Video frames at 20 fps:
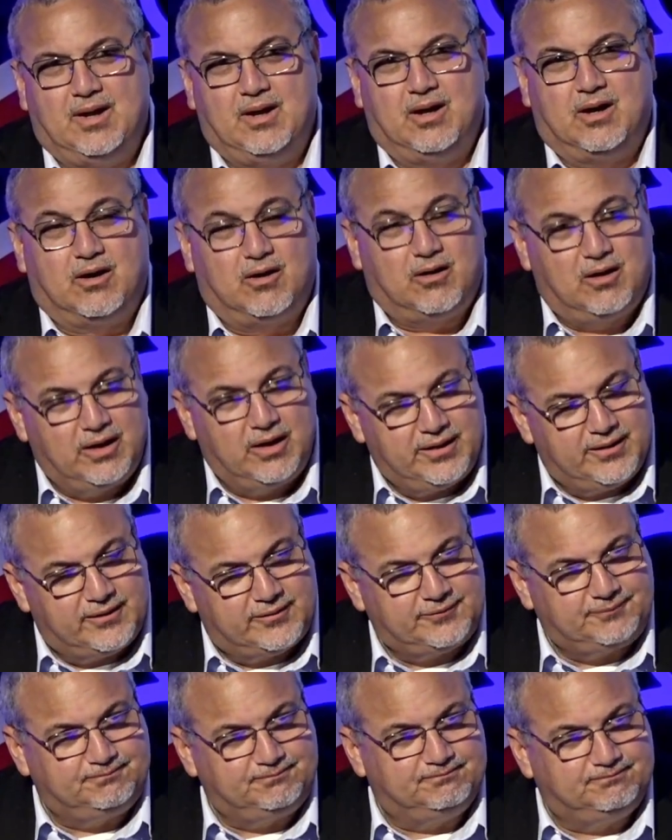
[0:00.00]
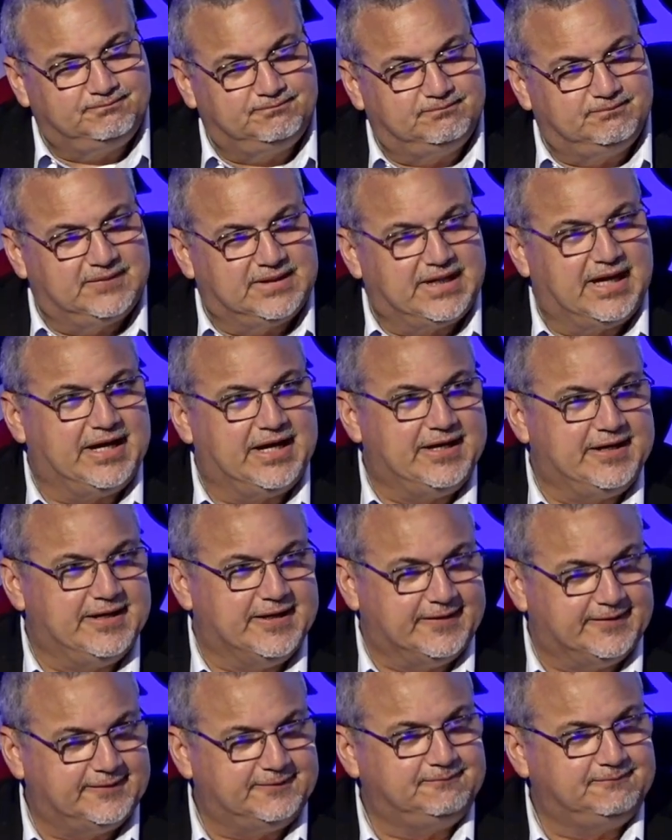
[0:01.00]
Earlier that
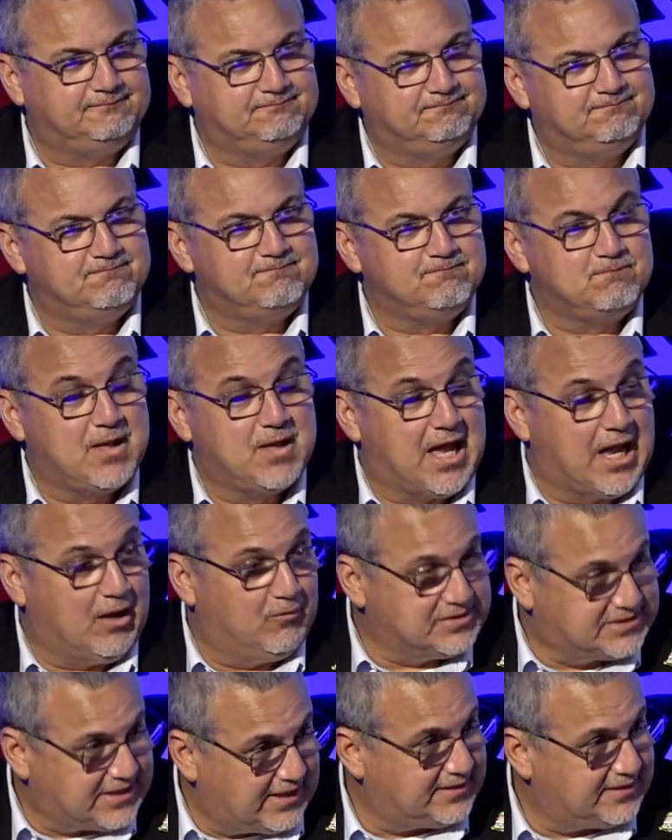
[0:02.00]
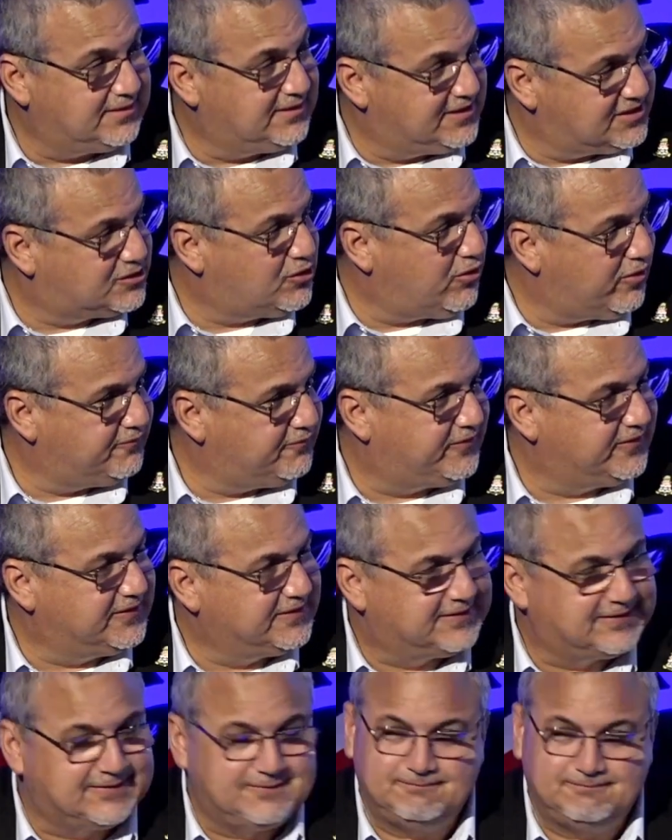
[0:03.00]
year, I was at this conference,
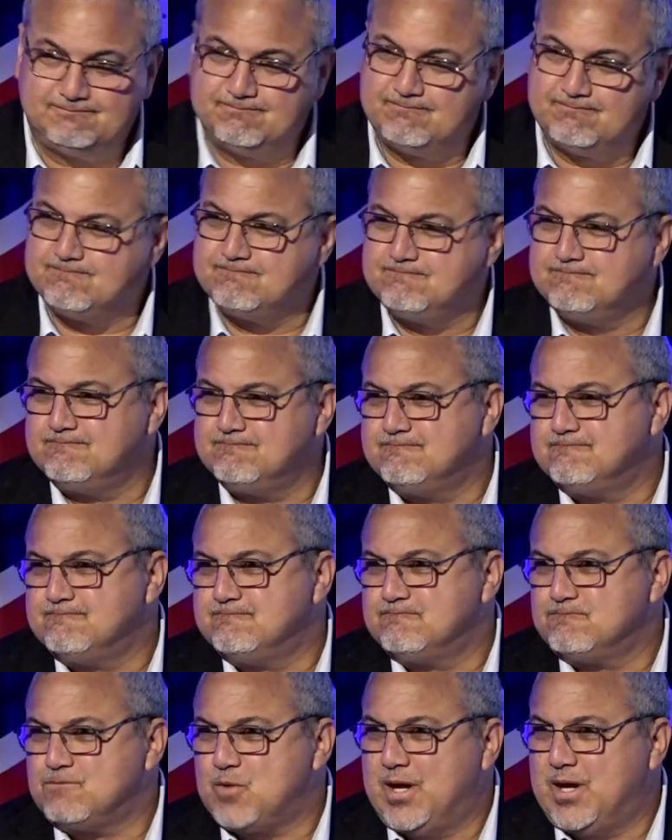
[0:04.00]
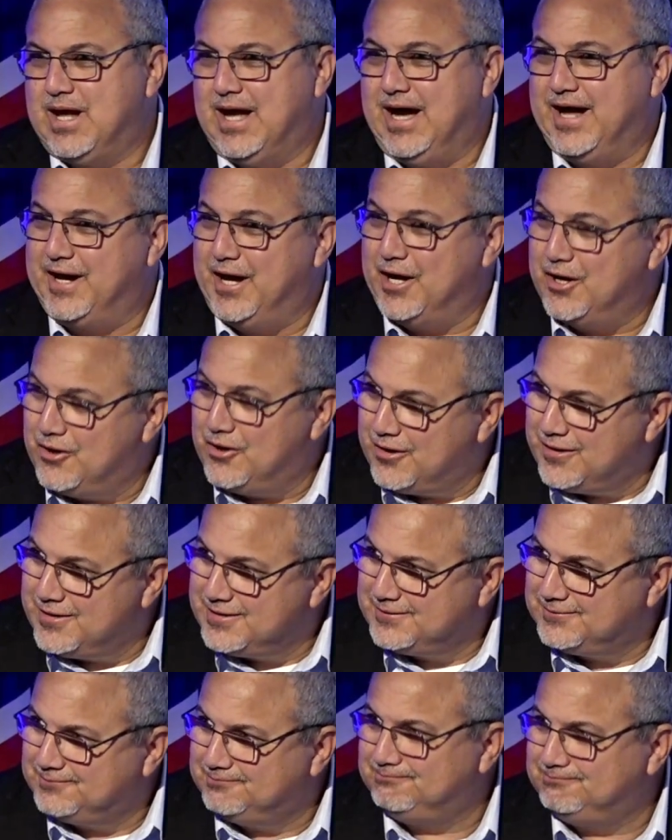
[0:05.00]
and I
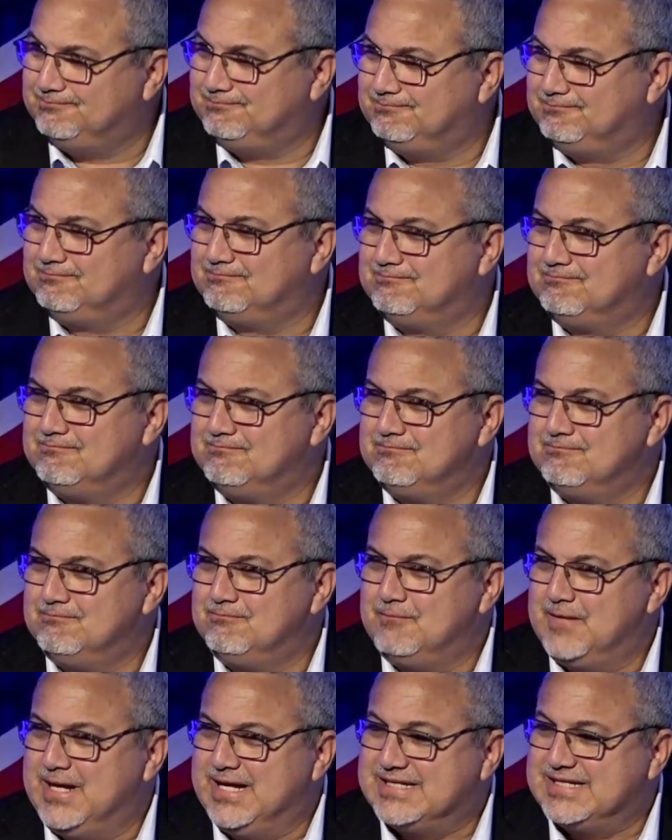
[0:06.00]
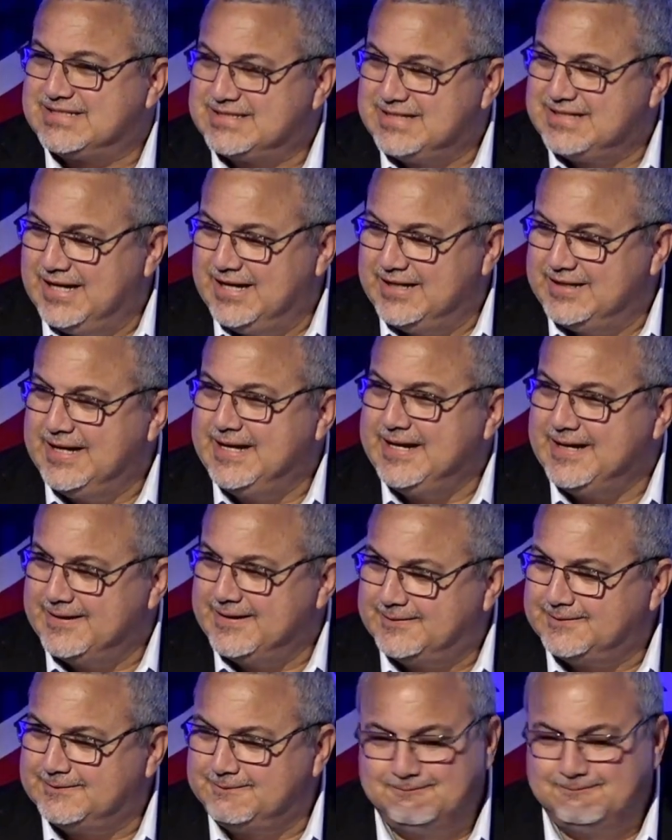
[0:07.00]
heard it said here,
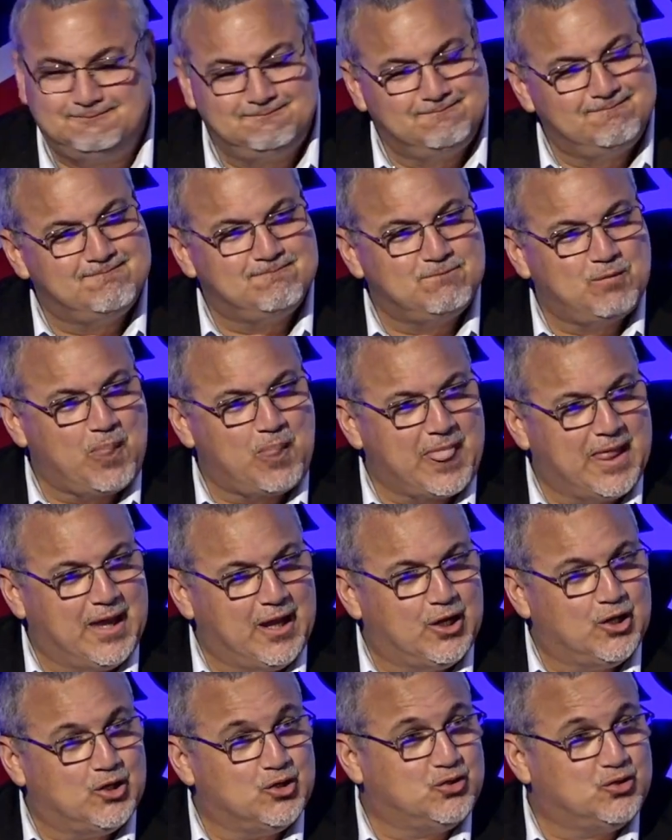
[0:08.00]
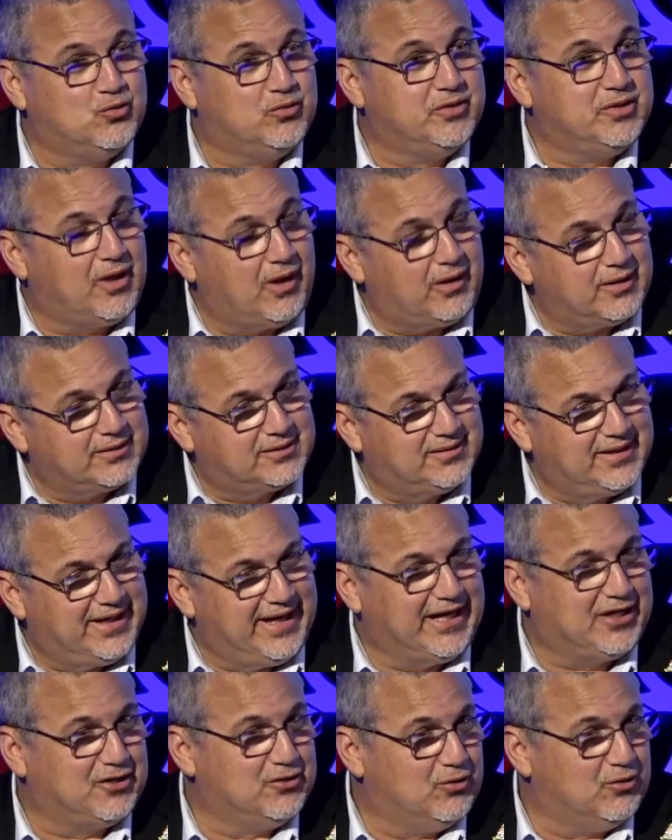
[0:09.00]
do not
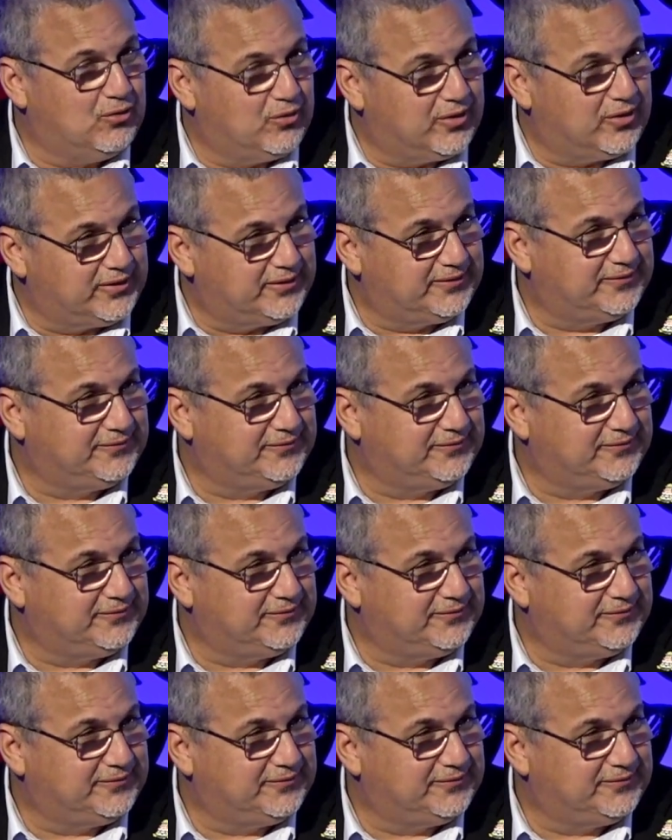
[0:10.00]
ignore